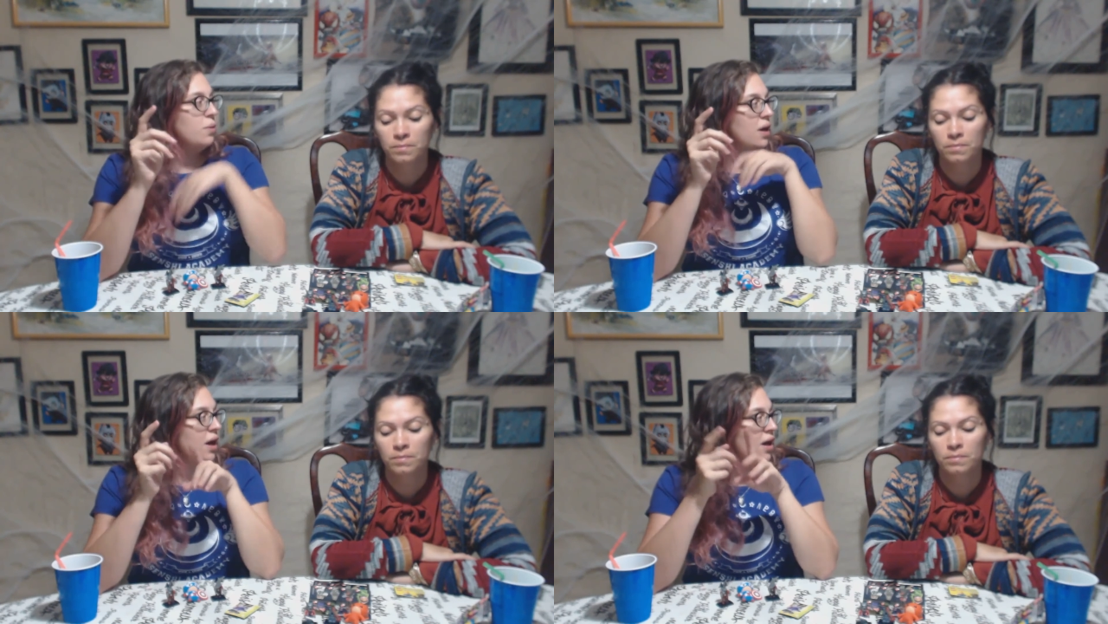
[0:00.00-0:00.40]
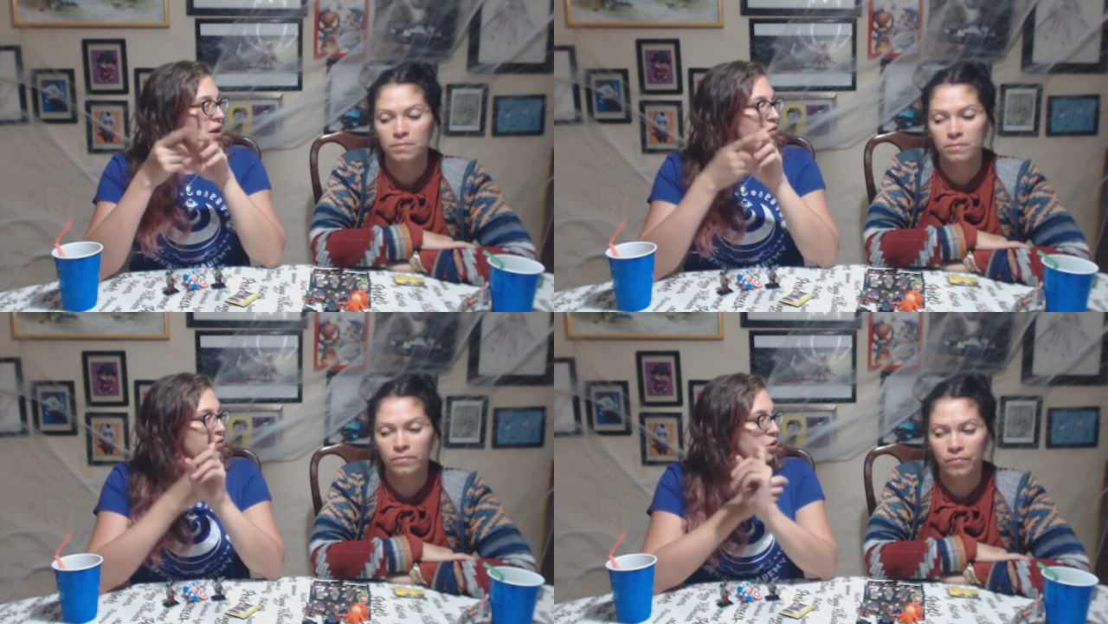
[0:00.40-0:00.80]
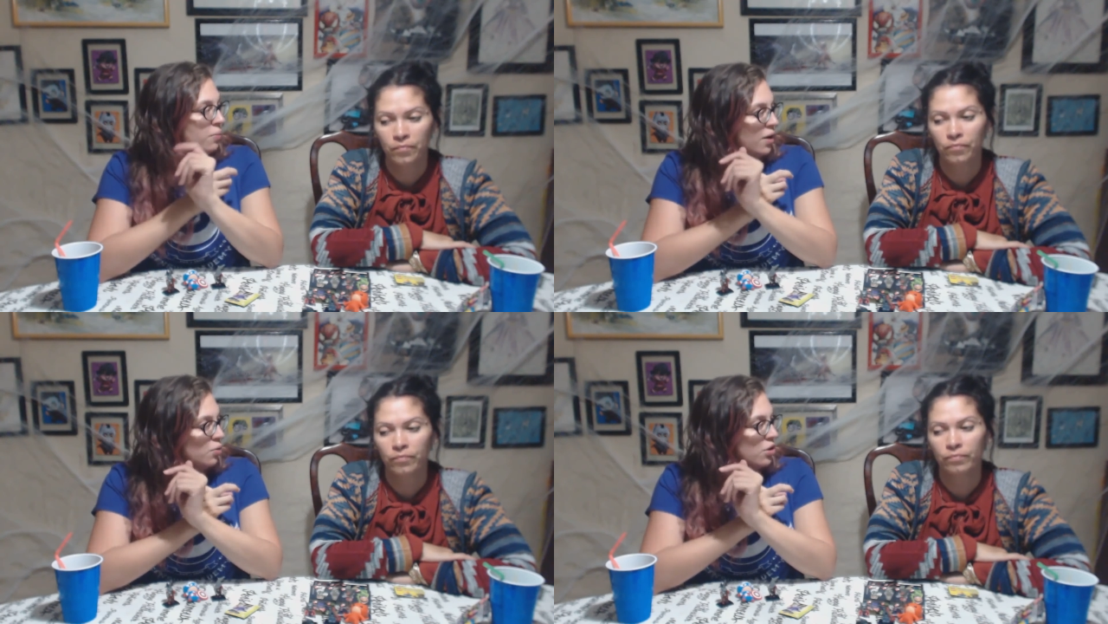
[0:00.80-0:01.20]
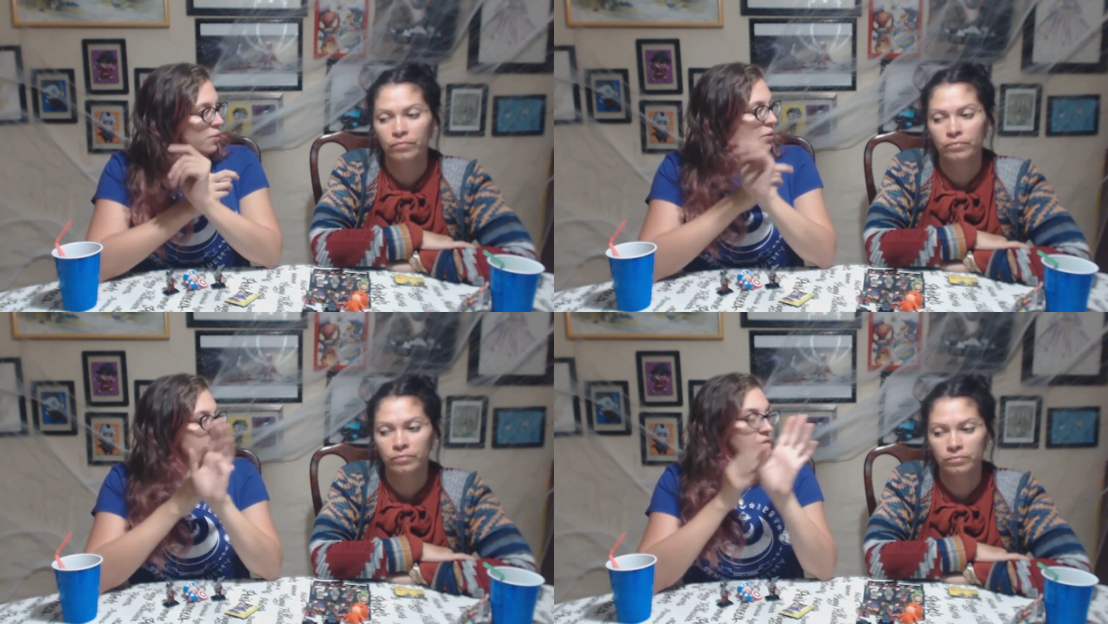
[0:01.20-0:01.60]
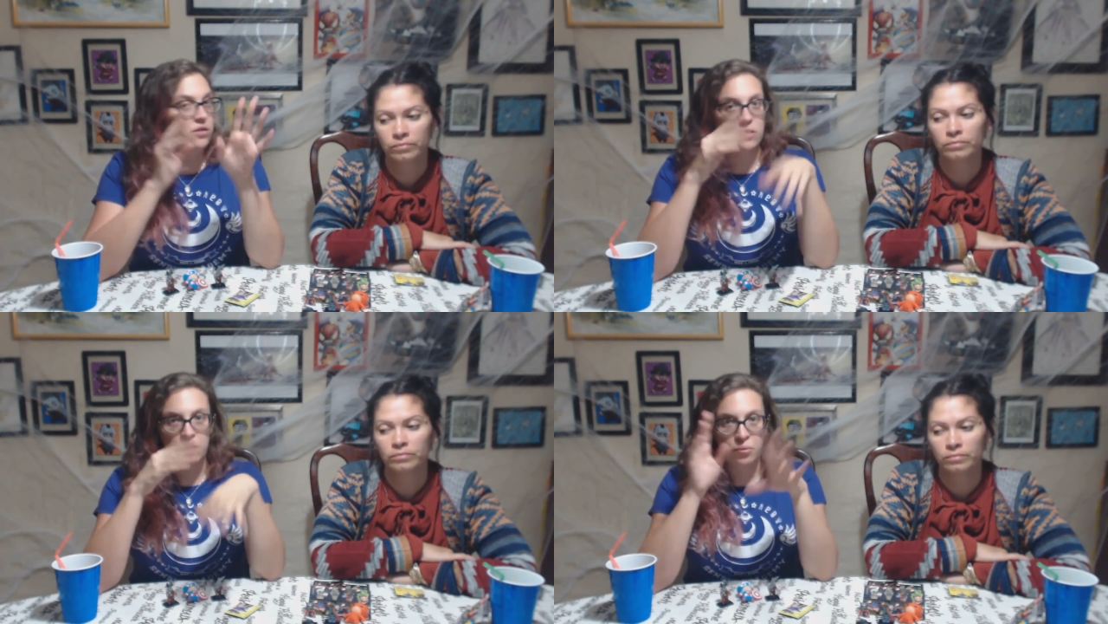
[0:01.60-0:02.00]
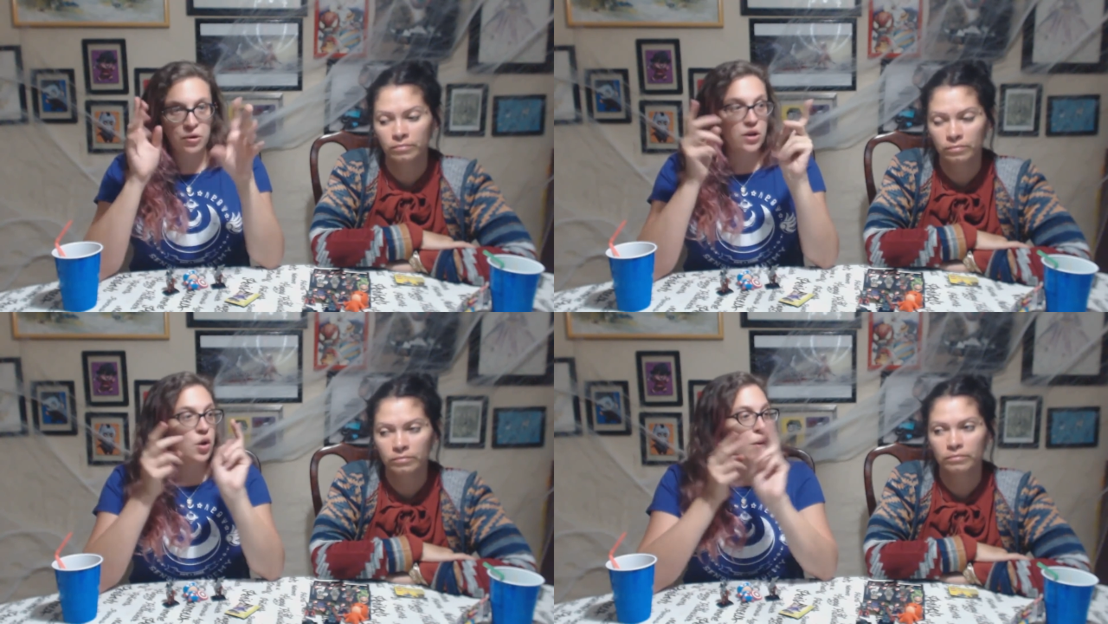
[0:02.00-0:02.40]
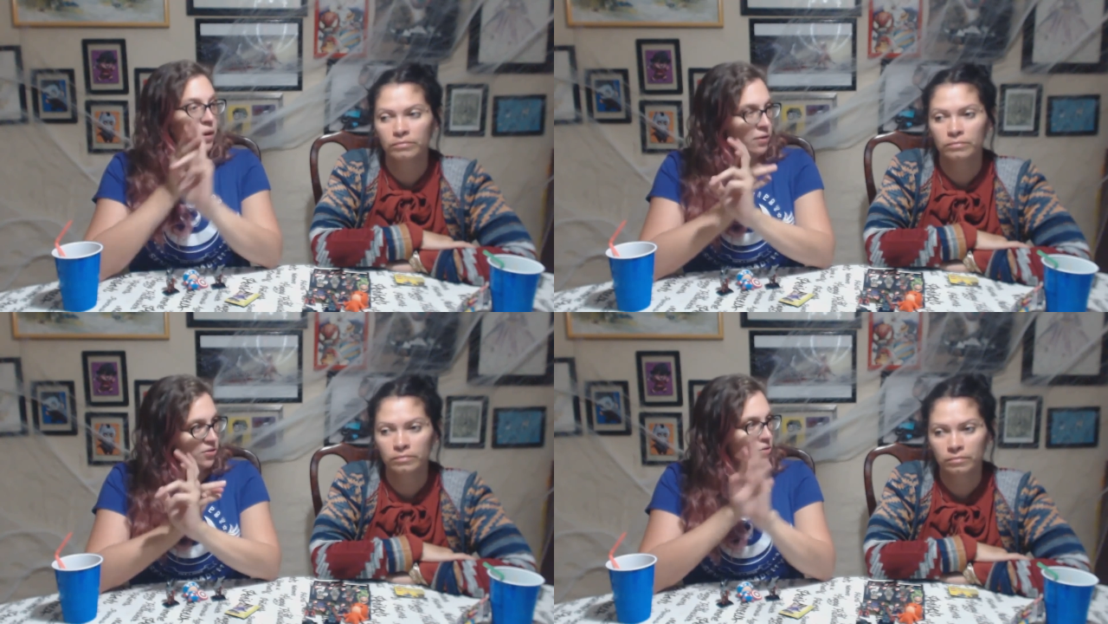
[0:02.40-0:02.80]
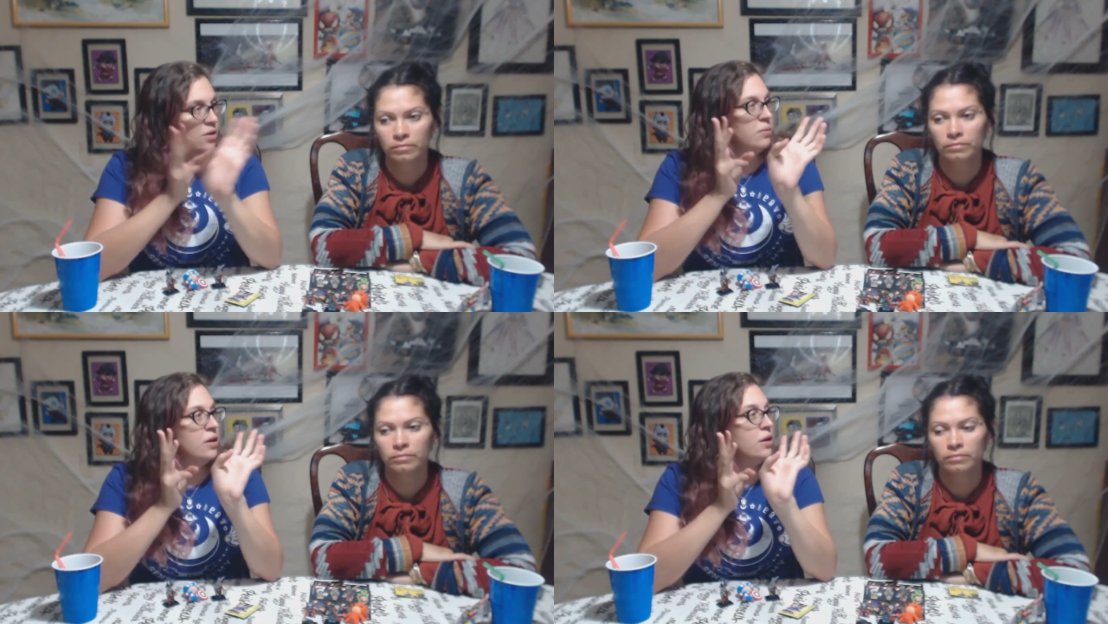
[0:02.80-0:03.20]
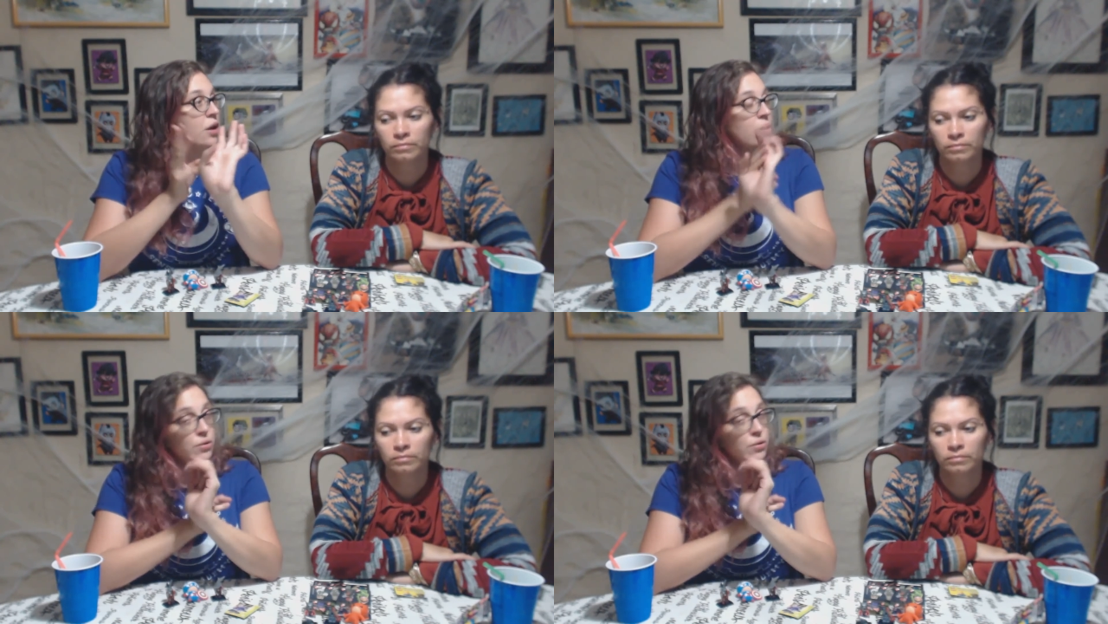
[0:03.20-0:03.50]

Speaker 1: we have Nerd Block will come in at some point. Kawaii Box will come in.